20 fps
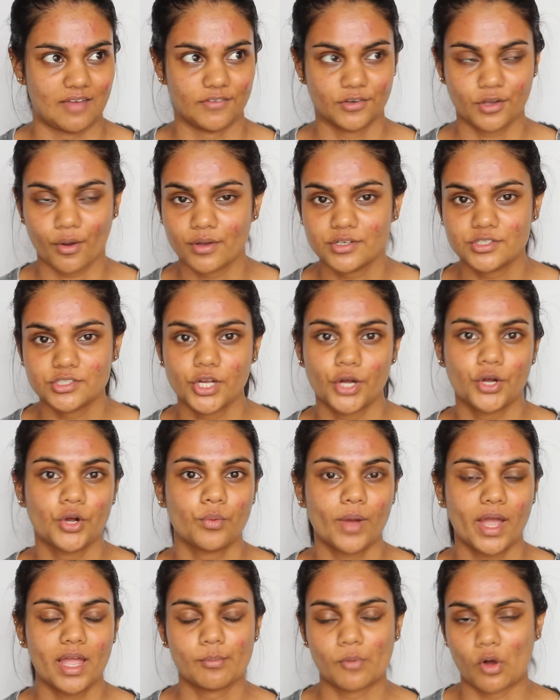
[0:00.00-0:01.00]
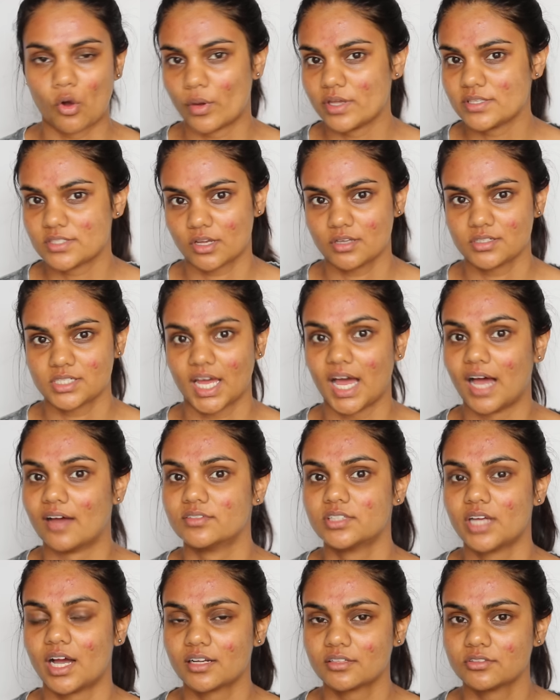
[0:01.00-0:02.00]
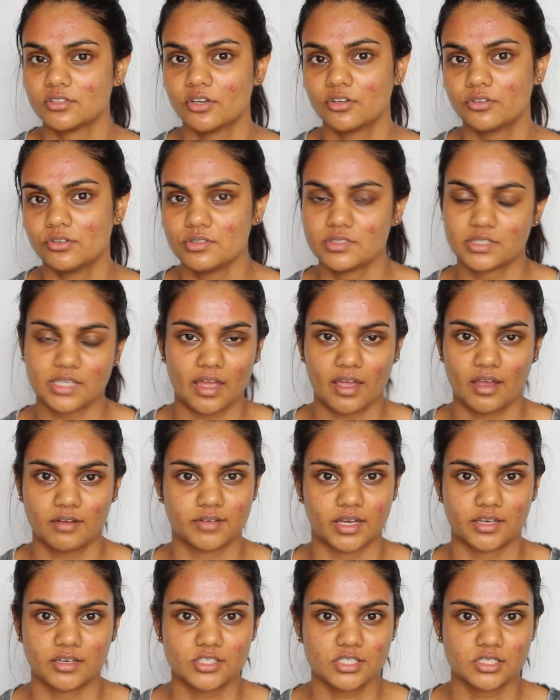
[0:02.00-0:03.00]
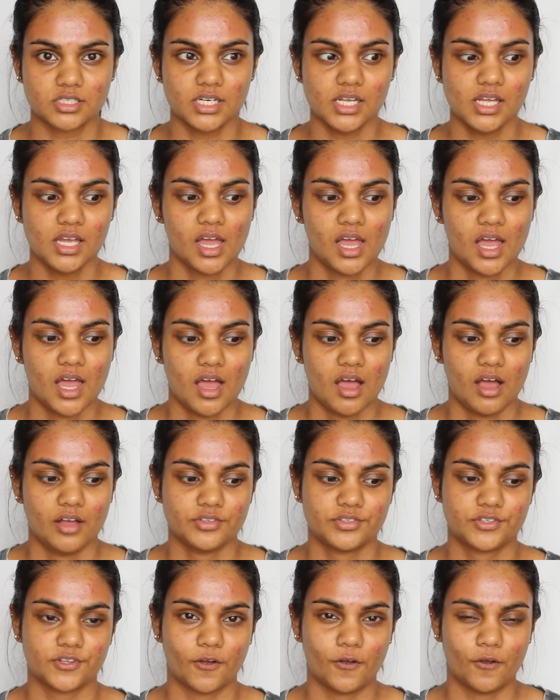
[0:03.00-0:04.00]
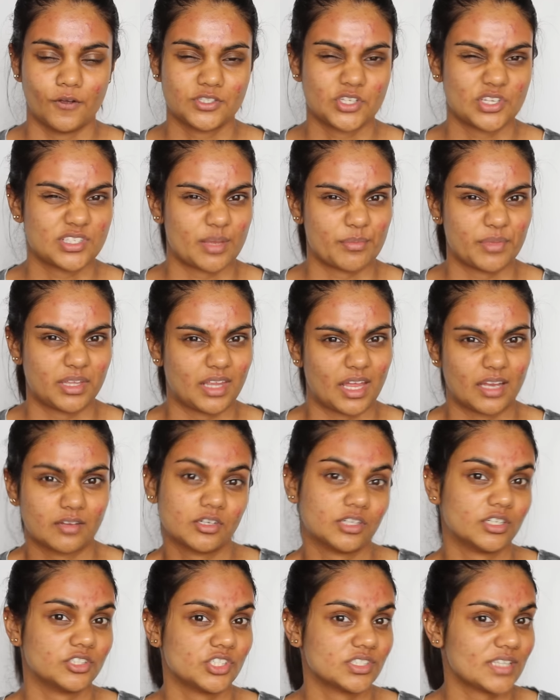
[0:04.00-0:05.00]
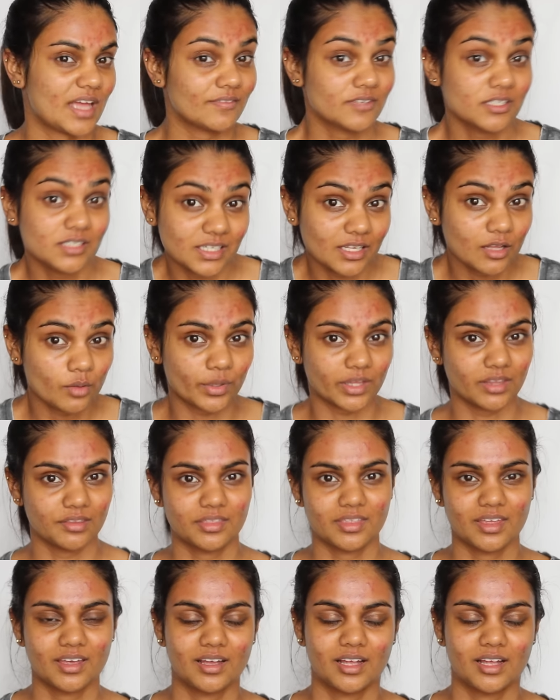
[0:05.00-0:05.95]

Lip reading: ever going to go away. I'm always going to have dark circles, they're hereditary, so it's just something that I'm going to just have to deal with.